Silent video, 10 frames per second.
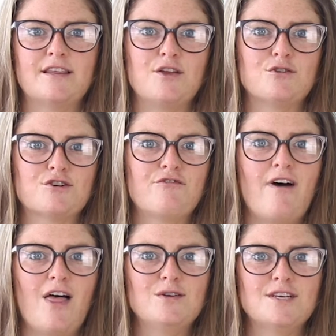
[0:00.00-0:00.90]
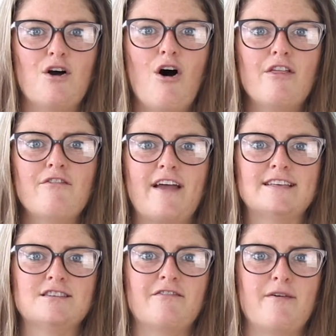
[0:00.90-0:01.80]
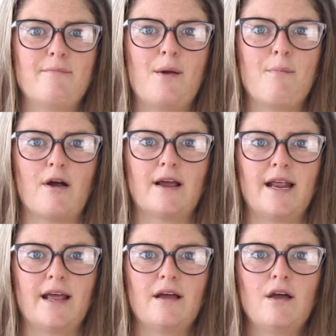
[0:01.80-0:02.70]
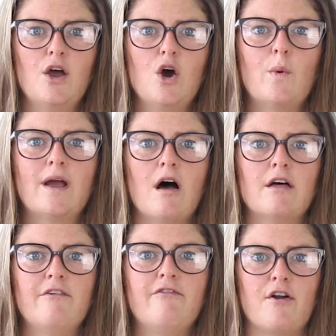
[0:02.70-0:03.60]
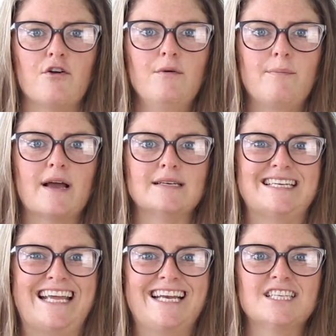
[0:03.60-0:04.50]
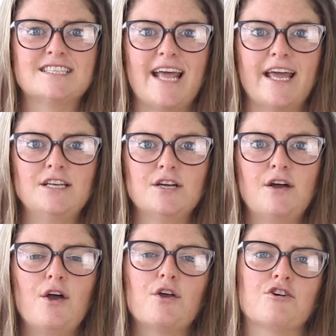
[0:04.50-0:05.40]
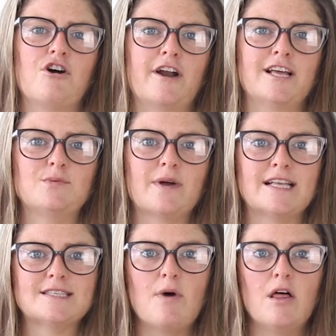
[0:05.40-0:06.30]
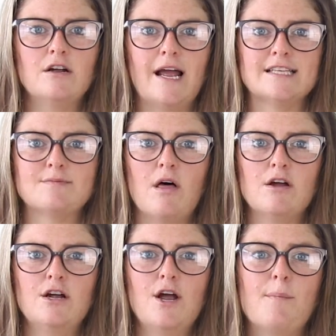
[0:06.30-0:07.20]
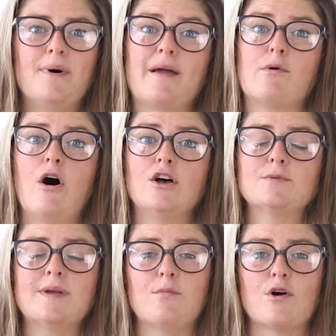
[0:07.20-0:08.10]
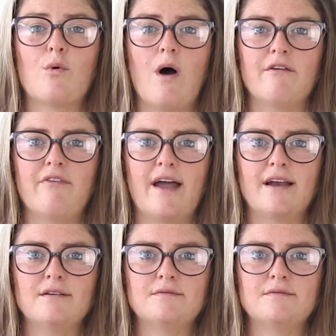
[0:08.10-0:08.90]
the user follows in all the phases of inbound marketing. We call it a funnel because in each stage, your audience will get smaller and smaller, but they will also be more qualified.